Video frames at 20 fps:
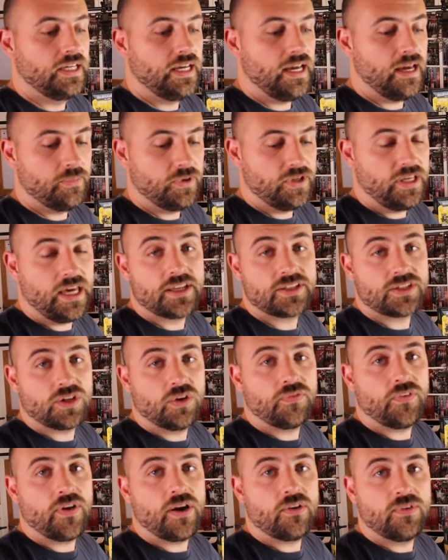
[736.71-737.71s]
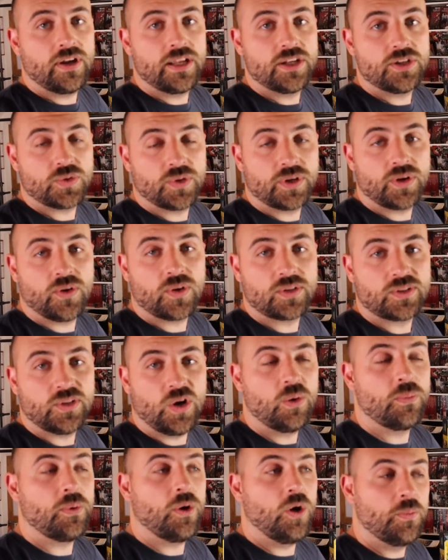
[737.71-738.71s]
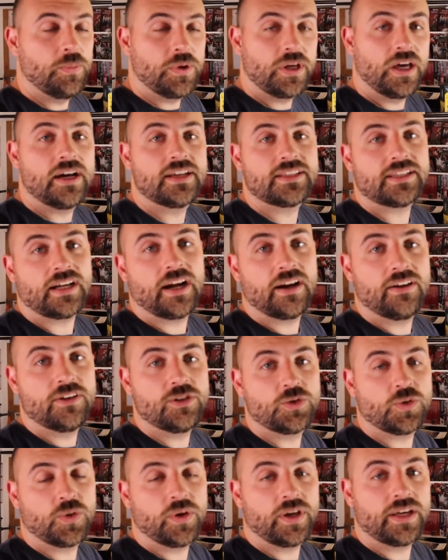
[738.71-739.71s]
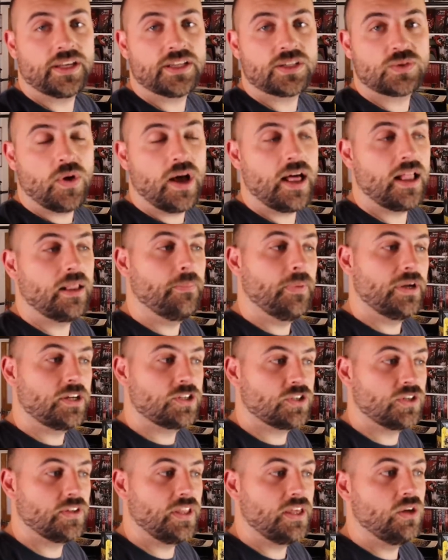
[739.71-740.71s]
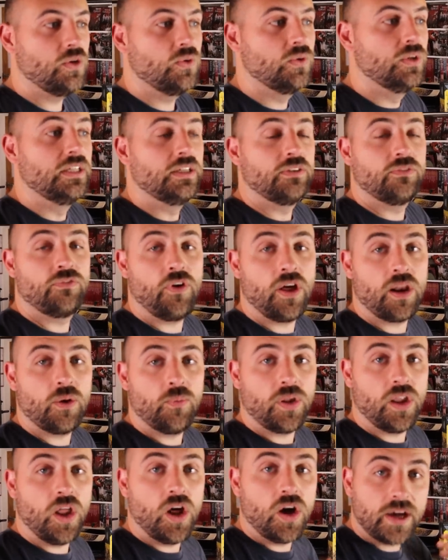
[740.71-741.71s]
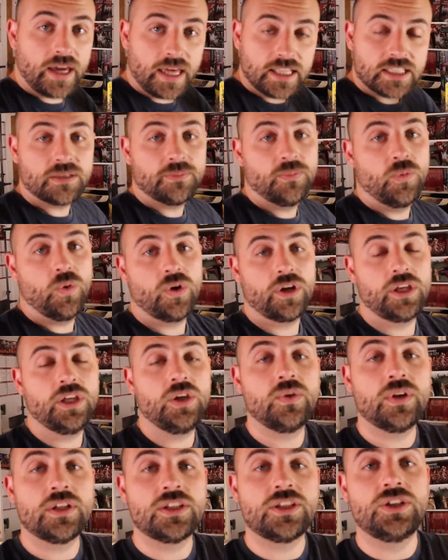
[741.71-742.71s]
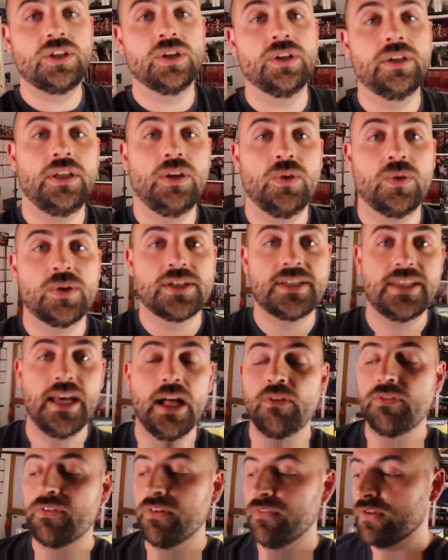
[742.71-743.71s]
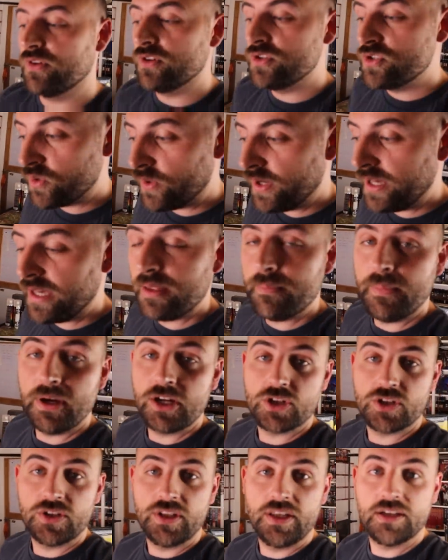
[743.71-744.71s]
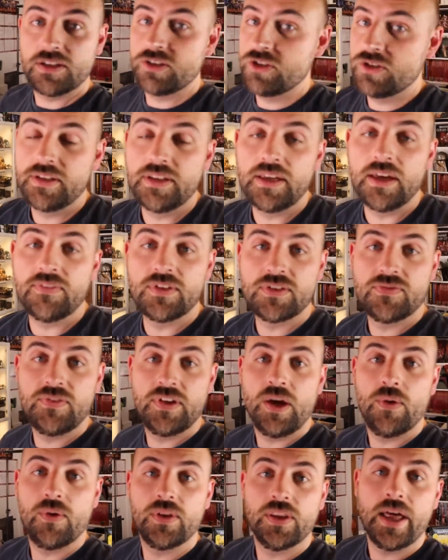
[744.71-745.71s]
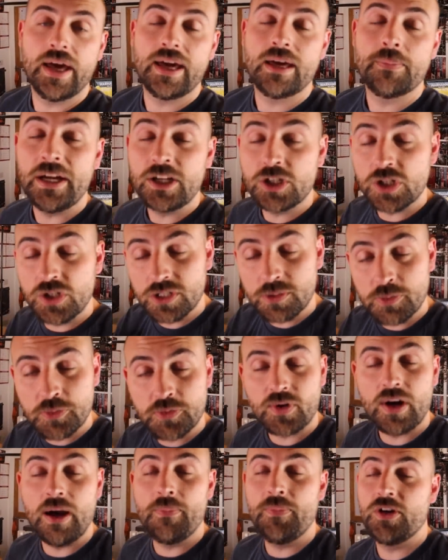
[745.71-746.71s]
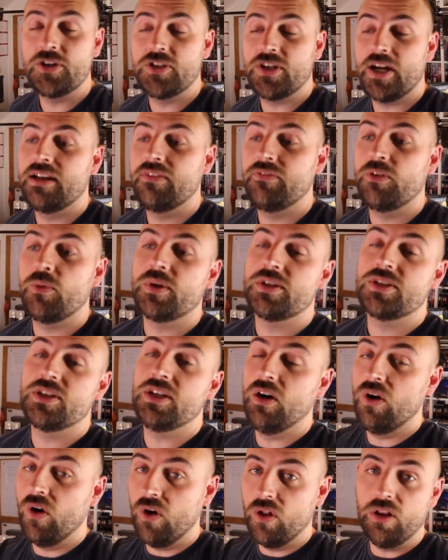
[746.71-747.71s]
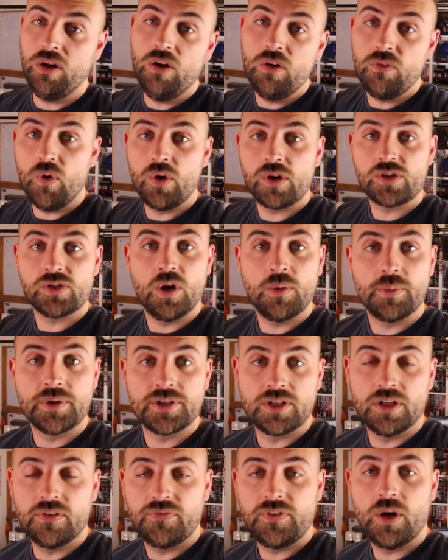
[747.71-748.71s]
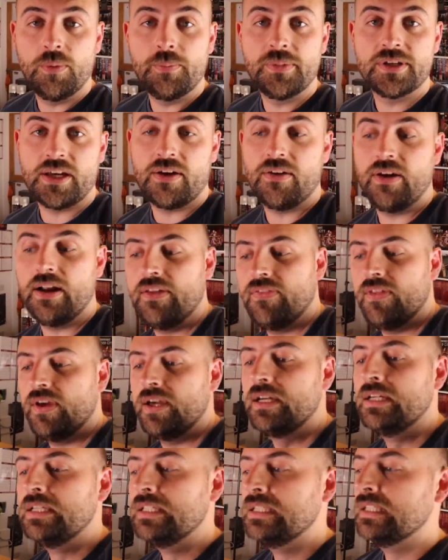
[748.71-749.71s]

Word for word: And um, but yeah, so far really enjoying Orktober. I hope you guys are enjoying it as well. Make sure that you follow along, get some orc units done yourself if you're enjoying it. Make sure that you give this video a like. Make sure you subscribe to the channel if you want to see all of Orktober stuff. You don't miss out on anything.